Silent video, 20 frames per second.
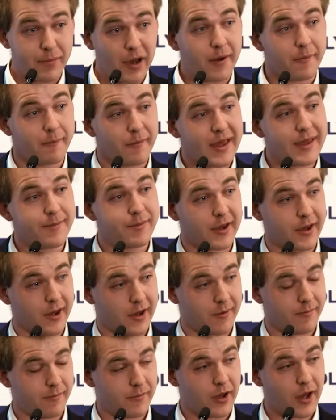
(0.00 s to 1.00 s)
but may
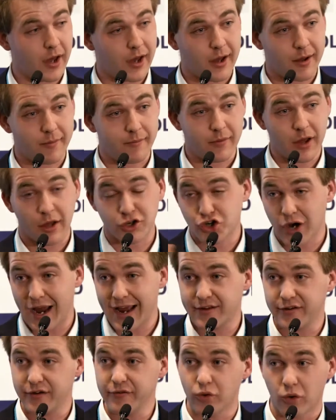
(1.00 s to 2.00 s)
become um,
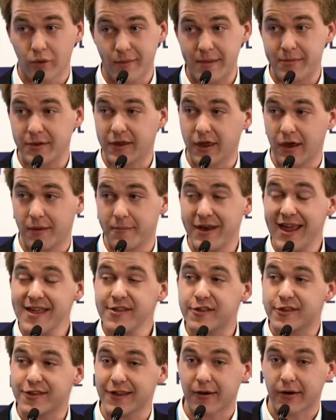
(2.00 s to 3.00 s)
attractive or may become
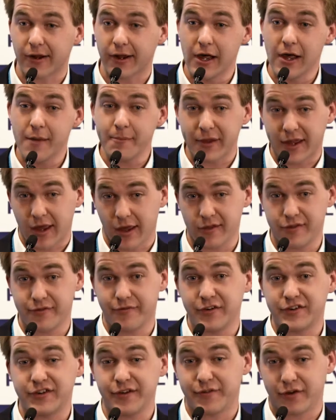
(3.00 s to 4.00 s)
necessary because
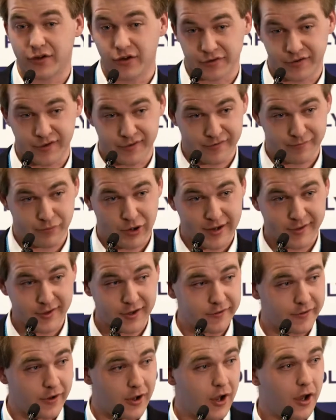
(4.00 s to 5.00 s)
of the difficulties of
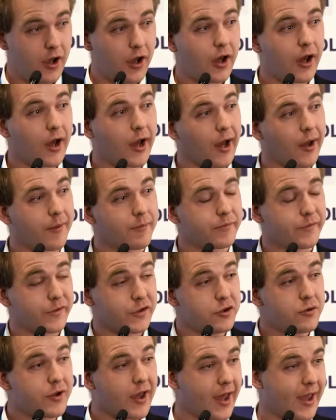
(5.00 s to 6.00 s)
Brexit. Um,
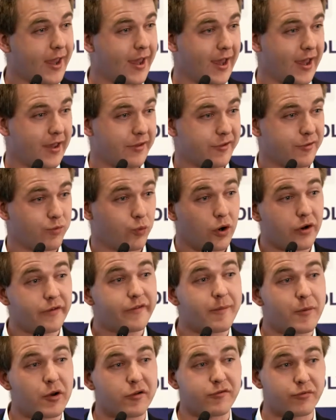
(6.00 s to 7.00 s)
the UK has one of
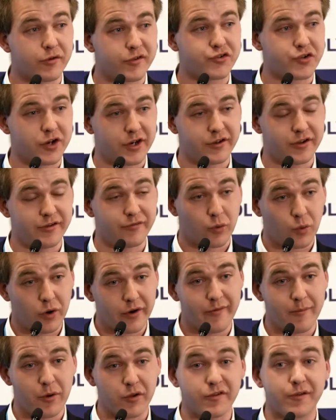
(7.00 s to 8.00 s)
the most restrictive and one
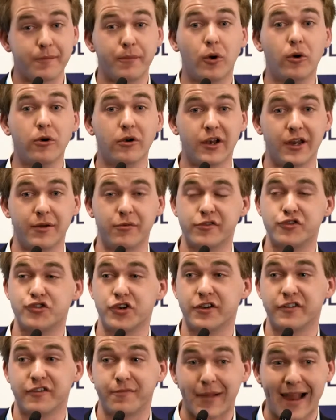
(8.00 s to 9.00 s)
of the most importantly
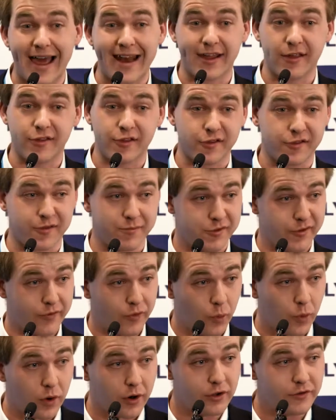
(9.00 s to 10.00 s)
restrictive planning systems in
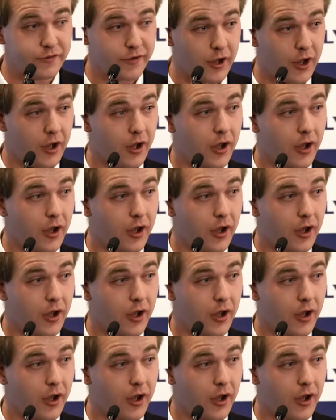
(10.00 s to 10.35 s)
the world.